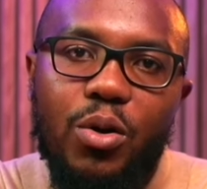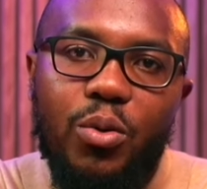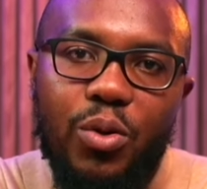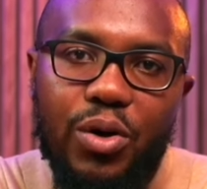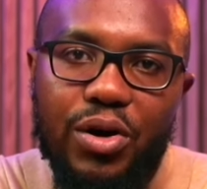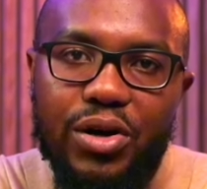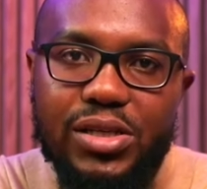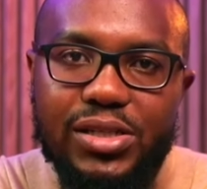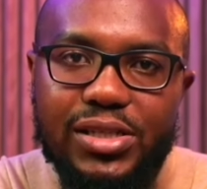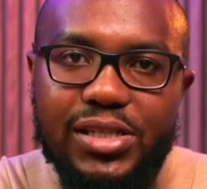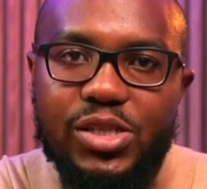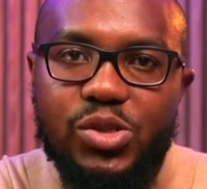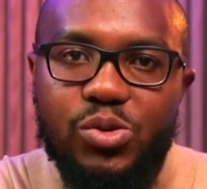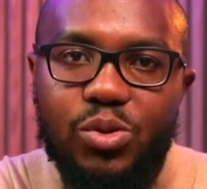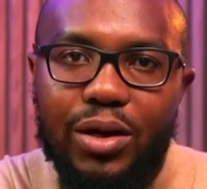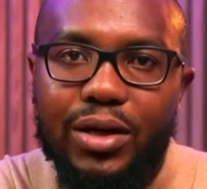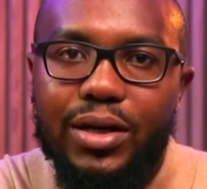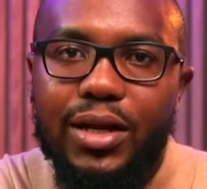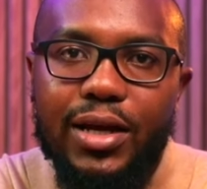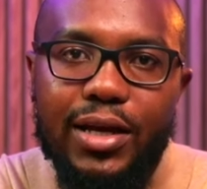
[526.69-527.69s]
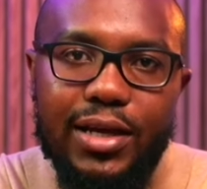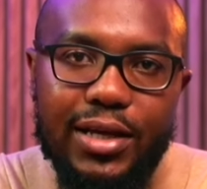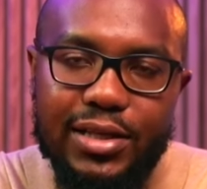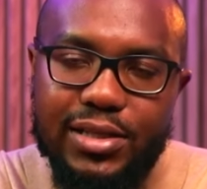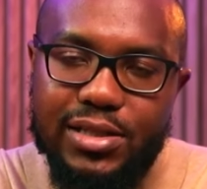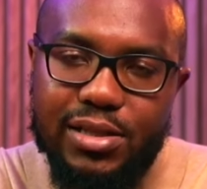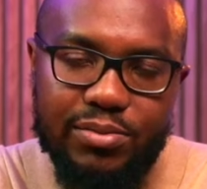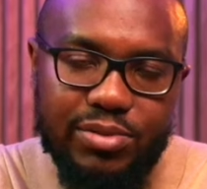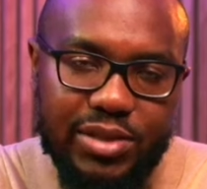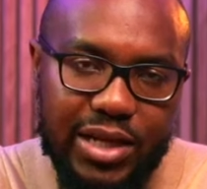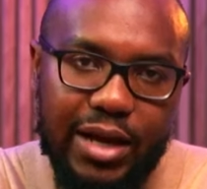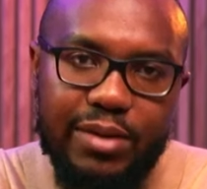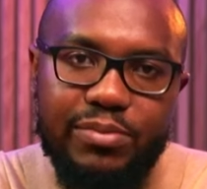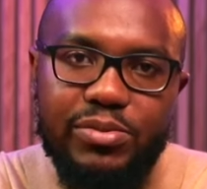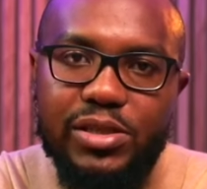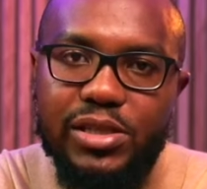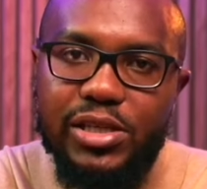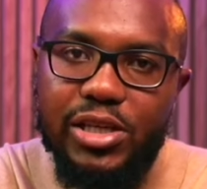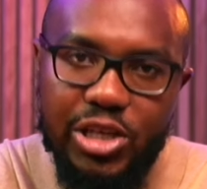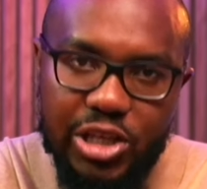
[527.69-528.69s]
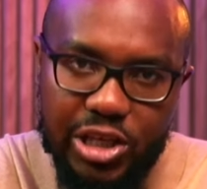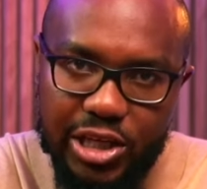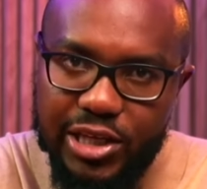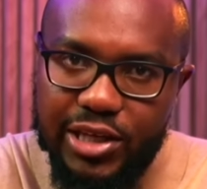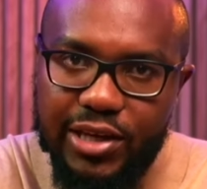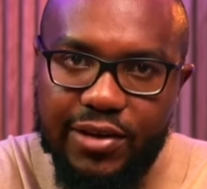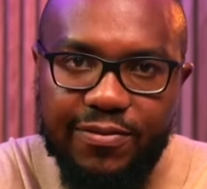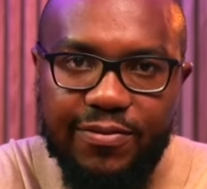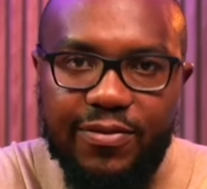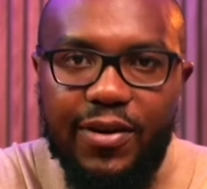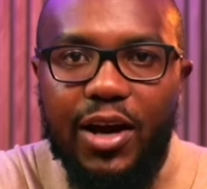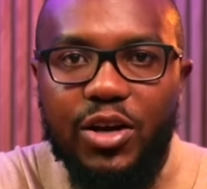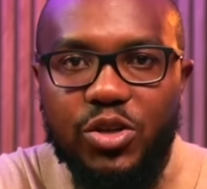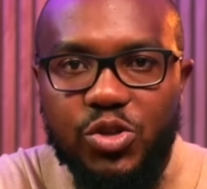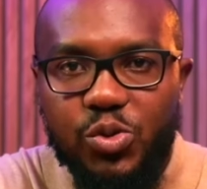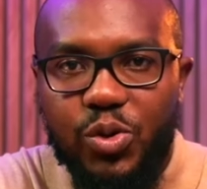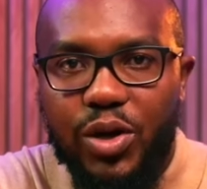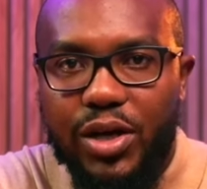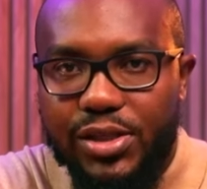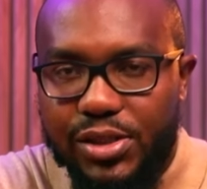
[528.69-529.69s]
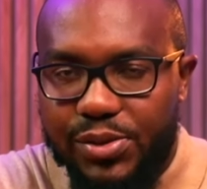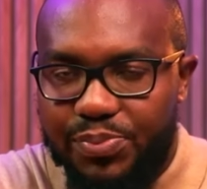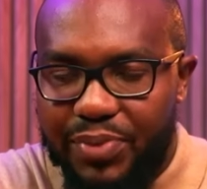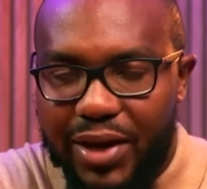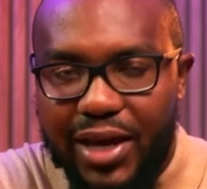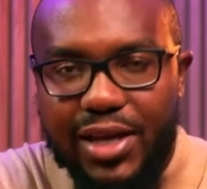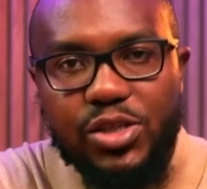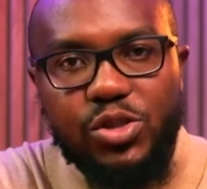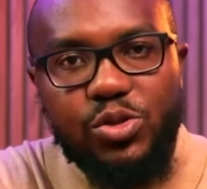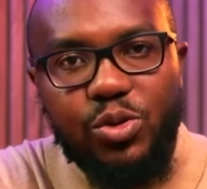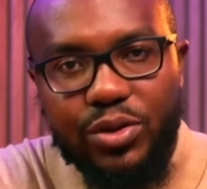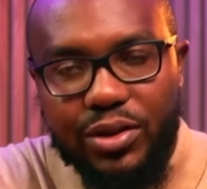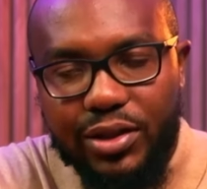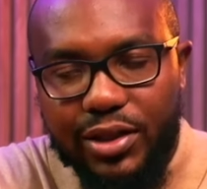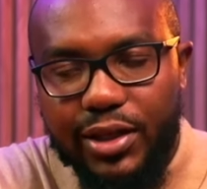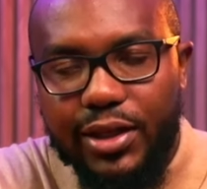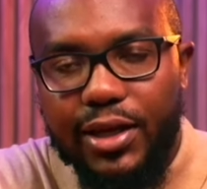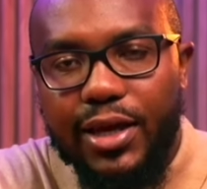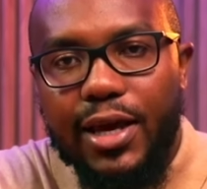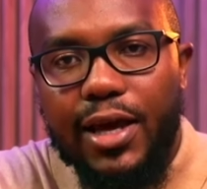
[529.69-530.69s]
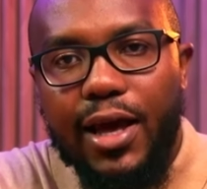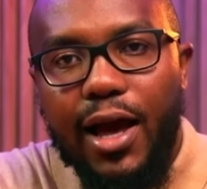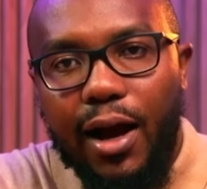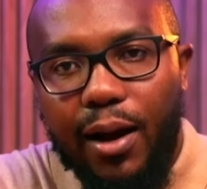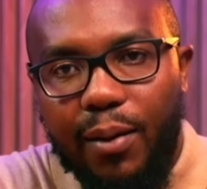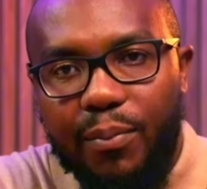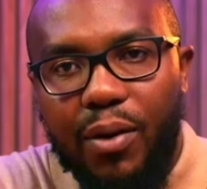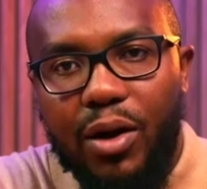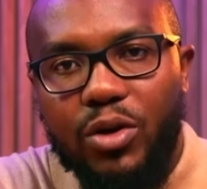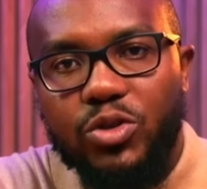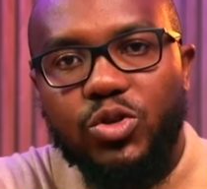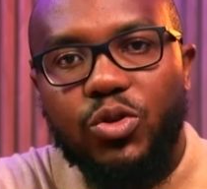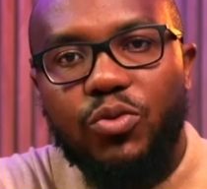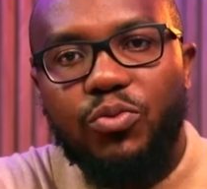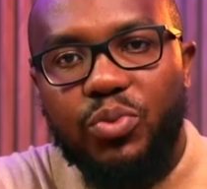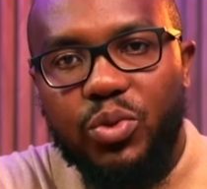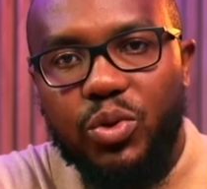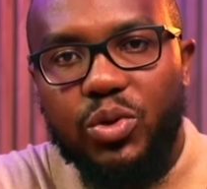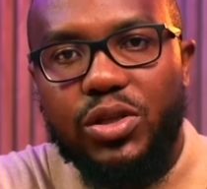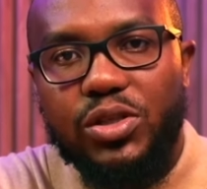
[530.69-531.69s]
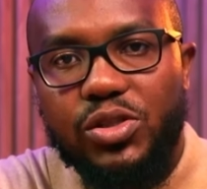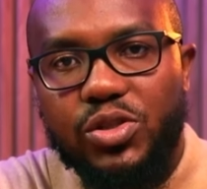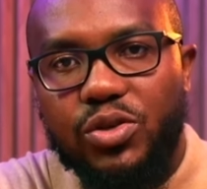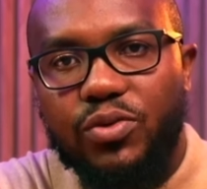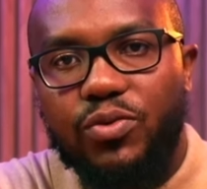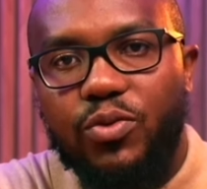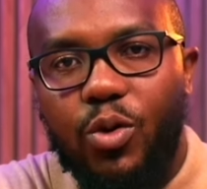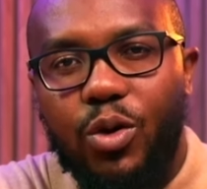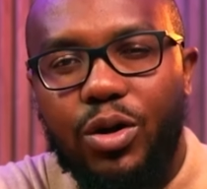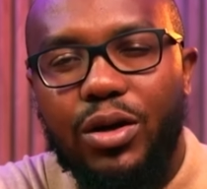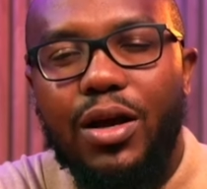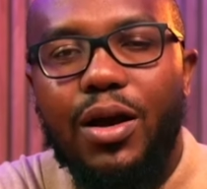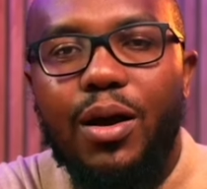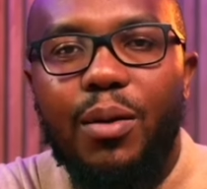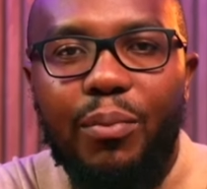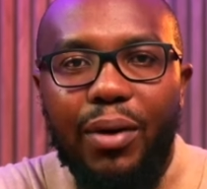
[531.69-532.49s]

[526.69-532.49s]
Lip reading: Whereas this one is sometimes it fluctuates based on the amount of bookings you've got.